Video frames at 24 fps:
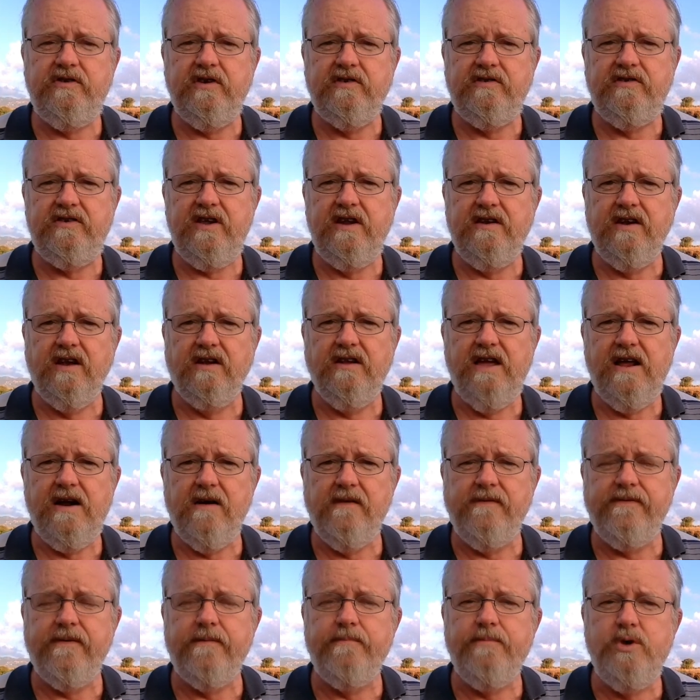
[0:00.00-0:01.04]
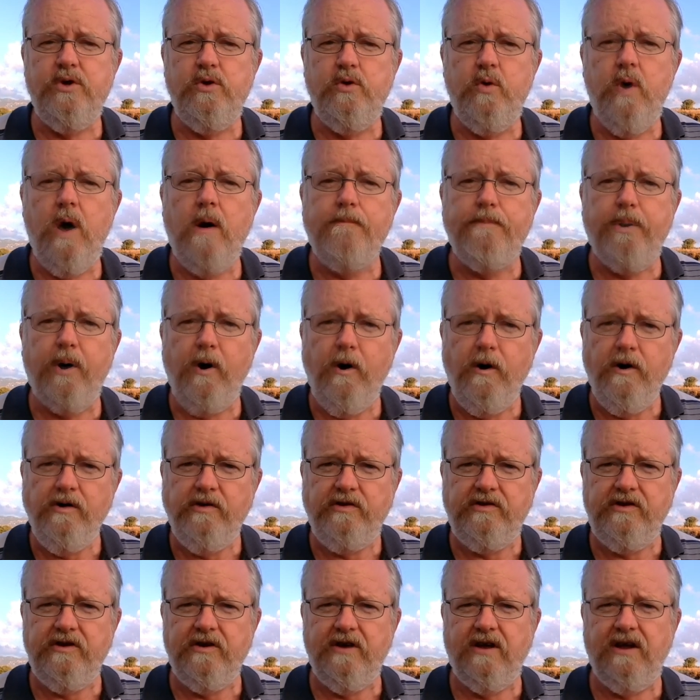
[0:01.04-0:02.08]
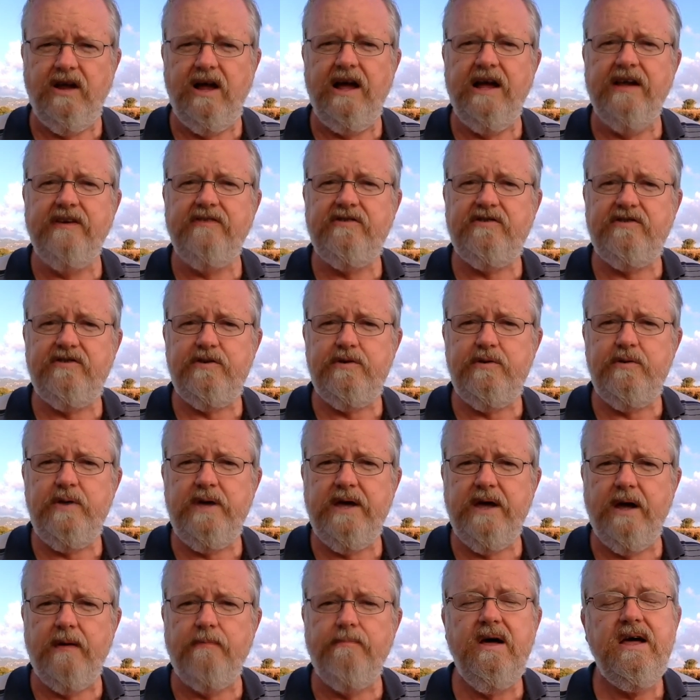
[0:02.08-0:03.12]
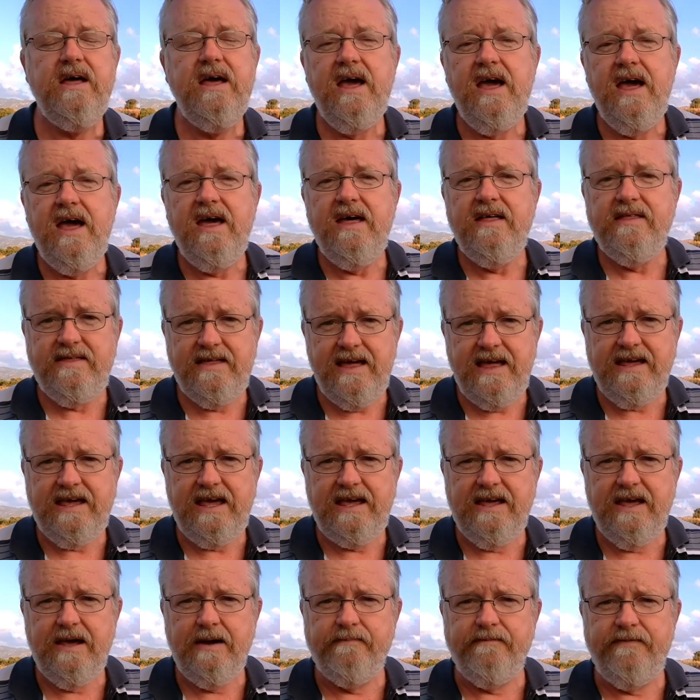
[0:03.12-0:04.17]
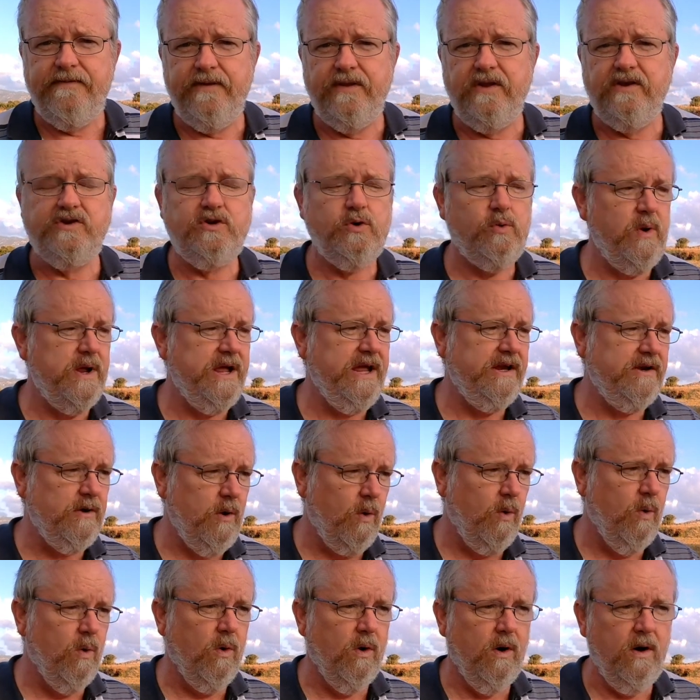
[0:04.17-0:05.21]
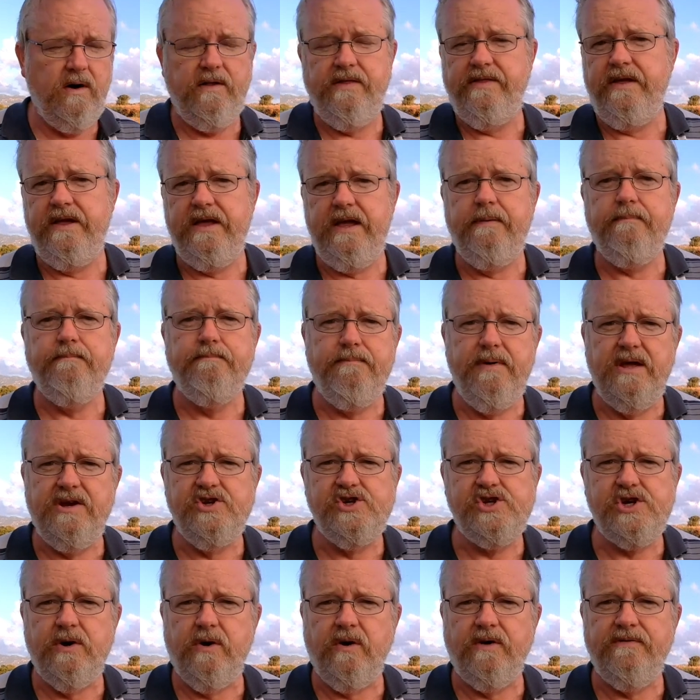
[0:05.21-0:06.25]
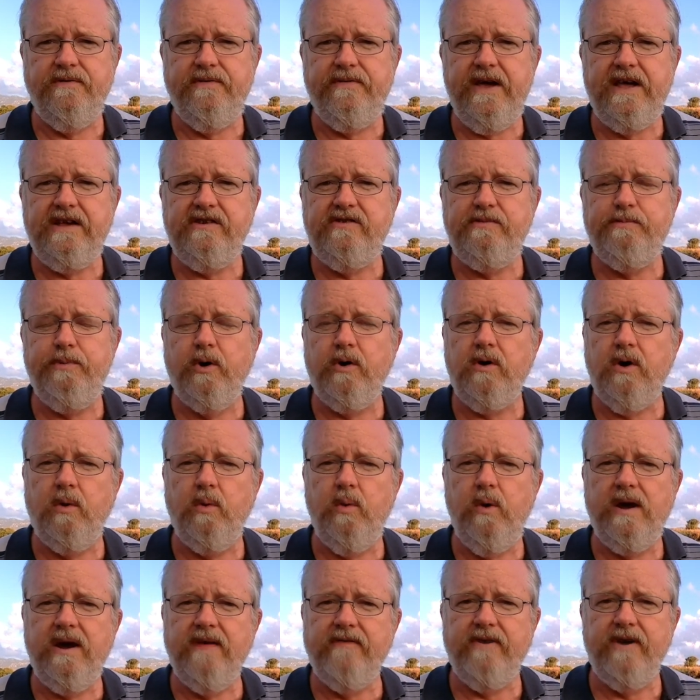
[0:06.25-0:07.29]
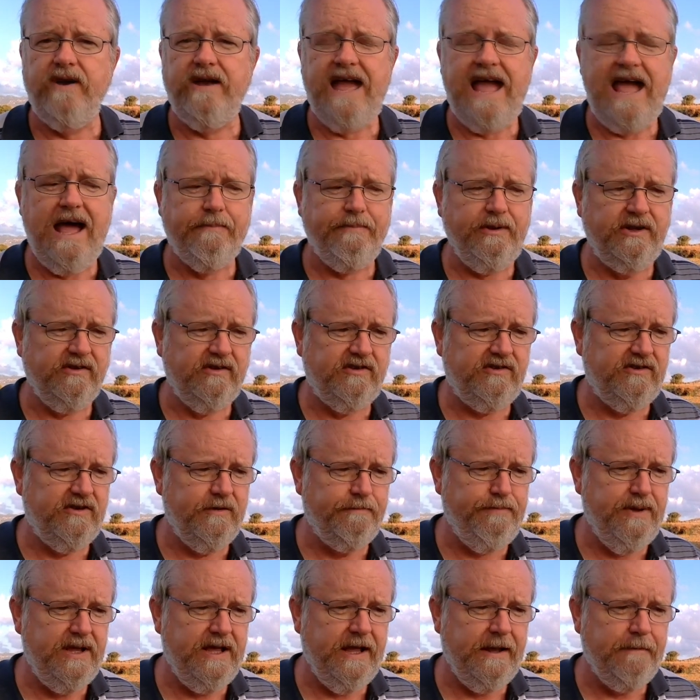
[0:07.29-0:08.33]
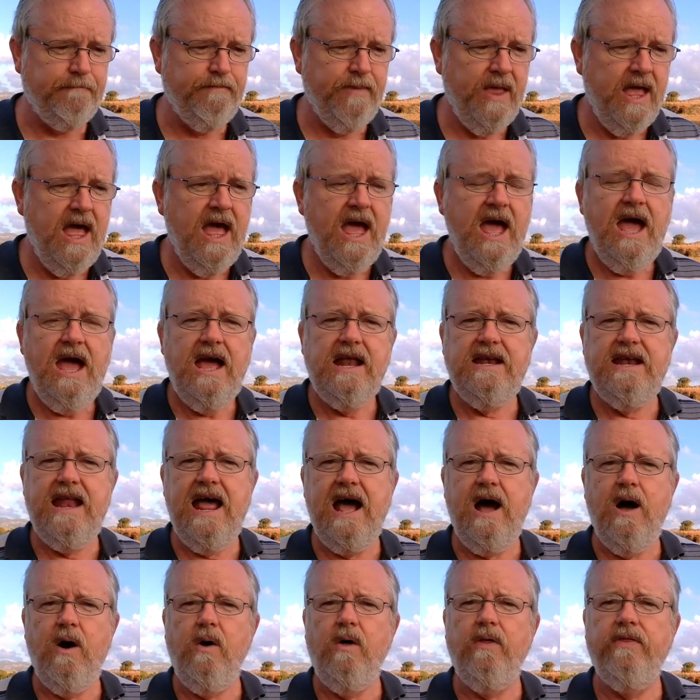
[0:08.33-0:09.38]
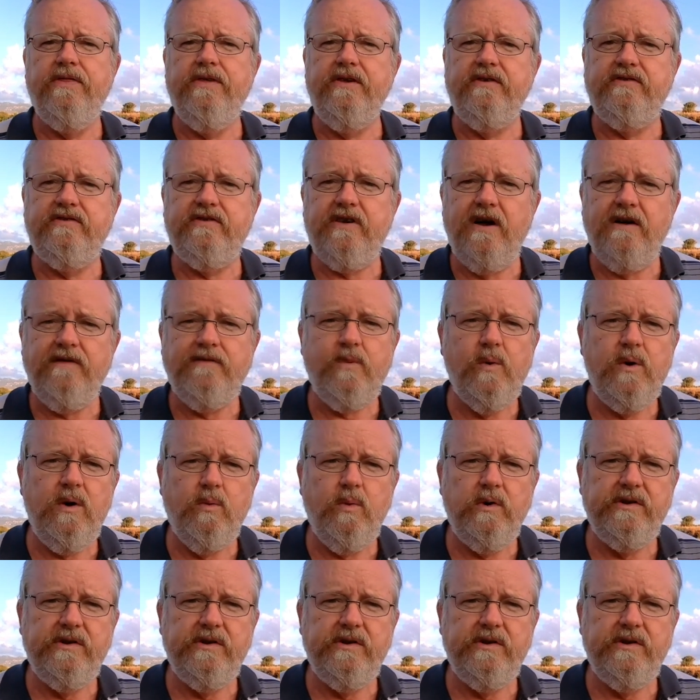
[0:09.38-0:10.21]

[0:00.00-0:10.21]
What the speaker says: to send a letter from you personalized to him, thanking him for the tweet or the mention on Facebook or whatever it happens to be. Now, the software,